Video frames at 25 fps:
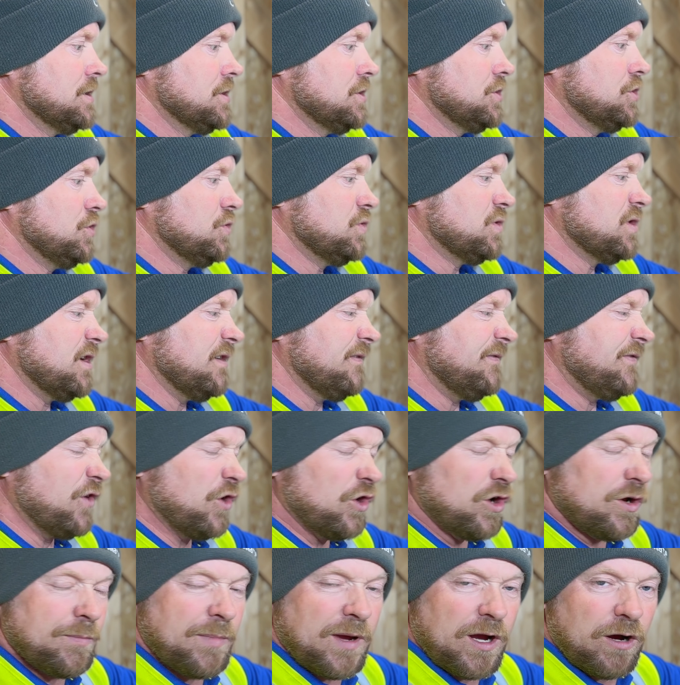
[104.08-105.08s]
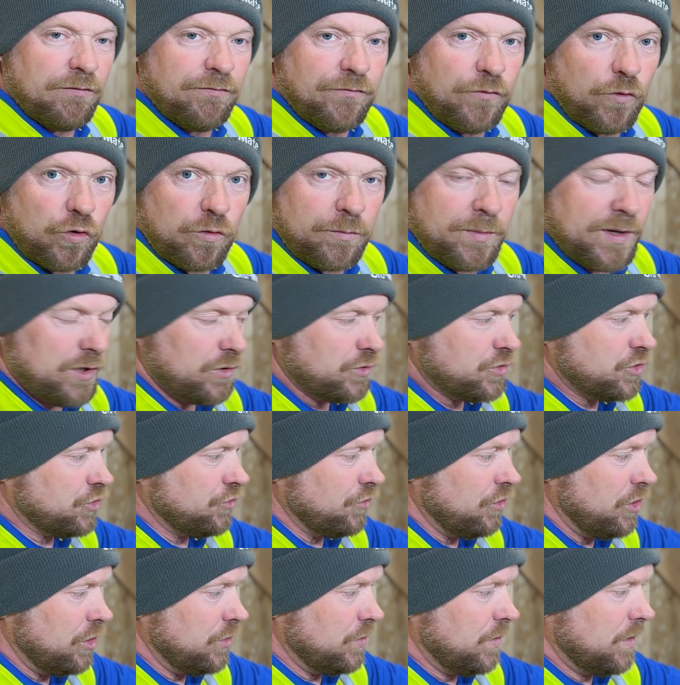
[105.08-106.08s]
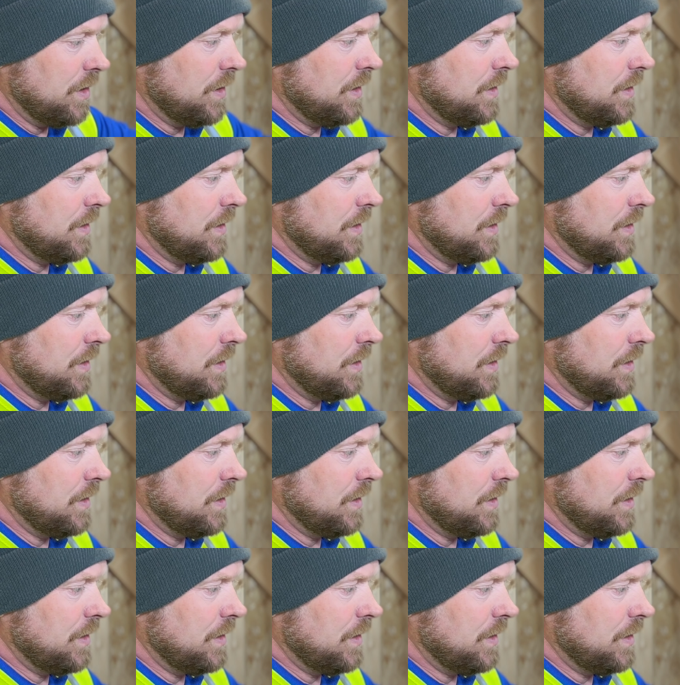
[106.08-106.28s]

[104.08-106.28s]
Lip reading: using a 30mm, 40mm screw.